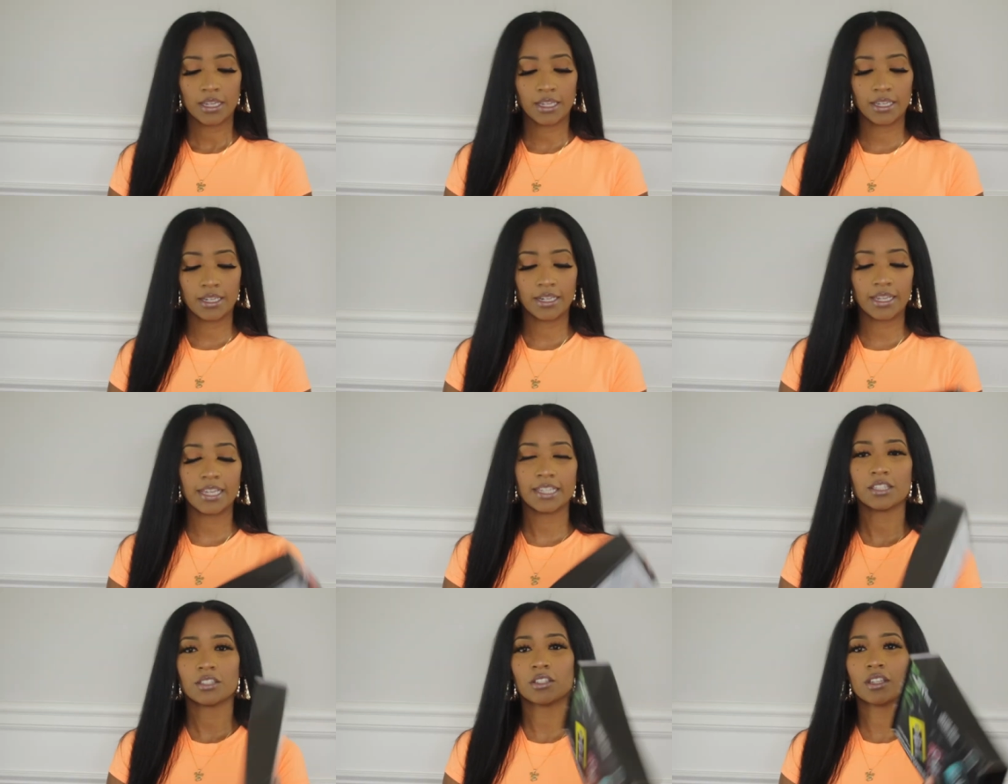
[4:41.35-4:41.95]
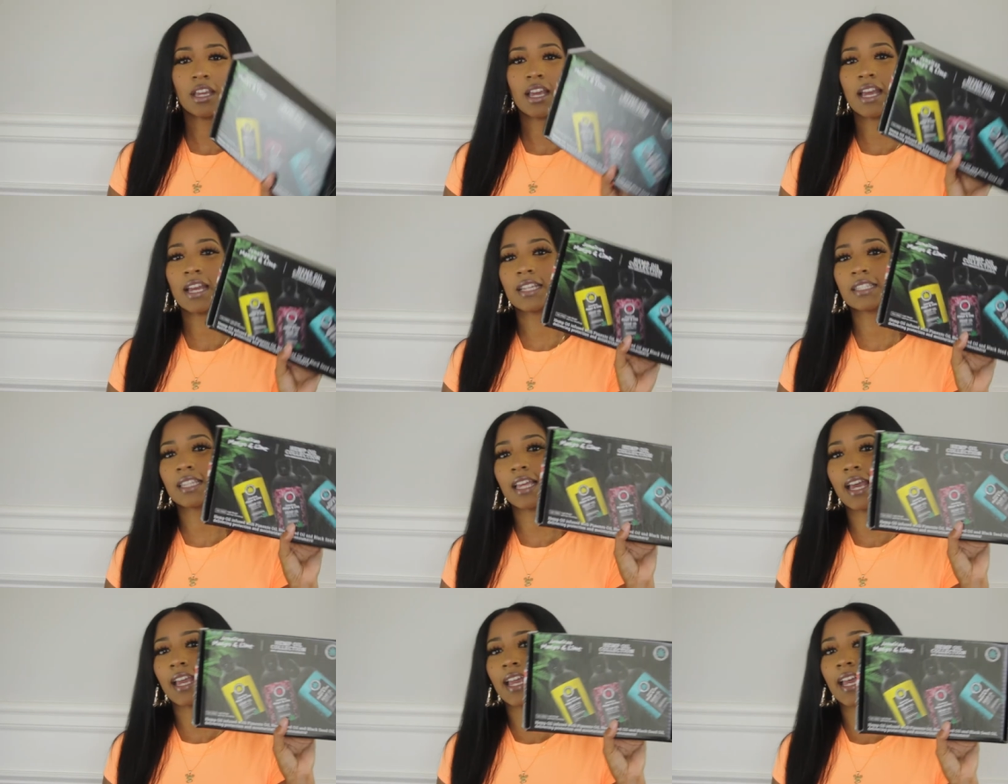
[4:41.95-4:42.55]
And next, you
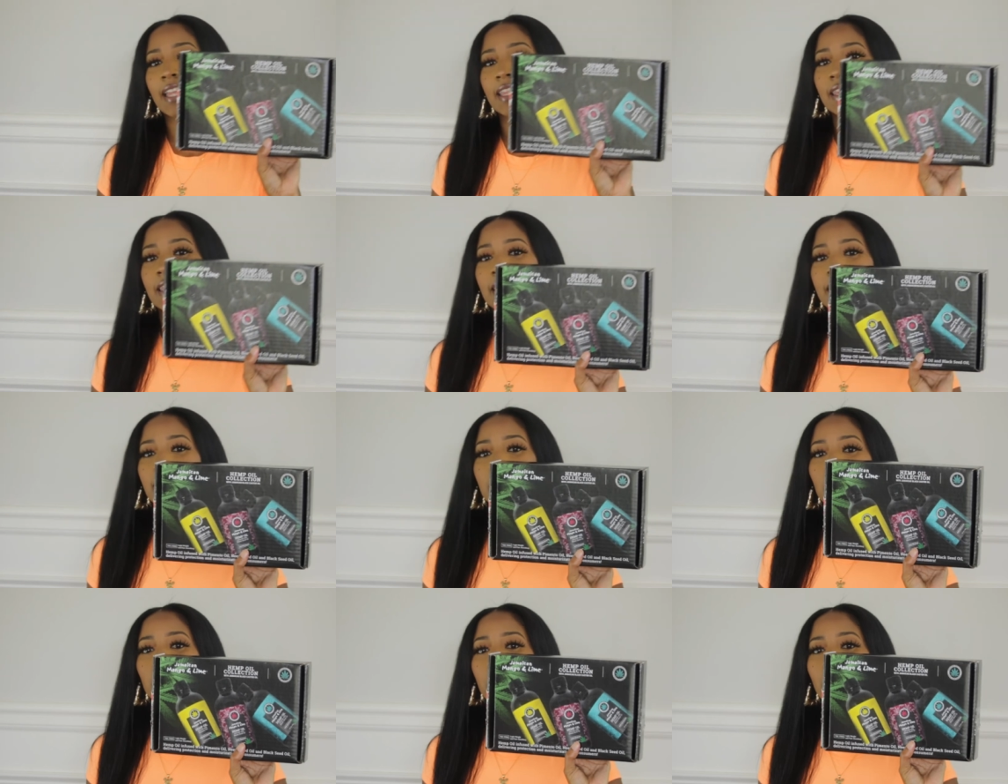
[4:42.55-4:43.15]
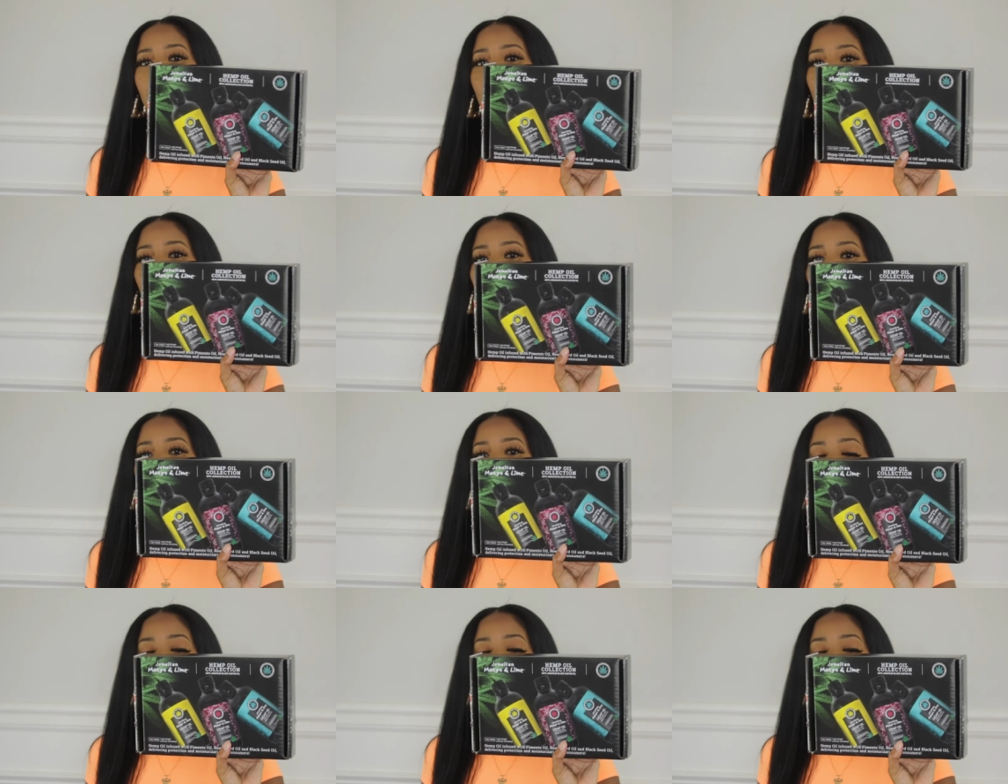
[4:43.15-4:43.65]
guys, I got this packaging.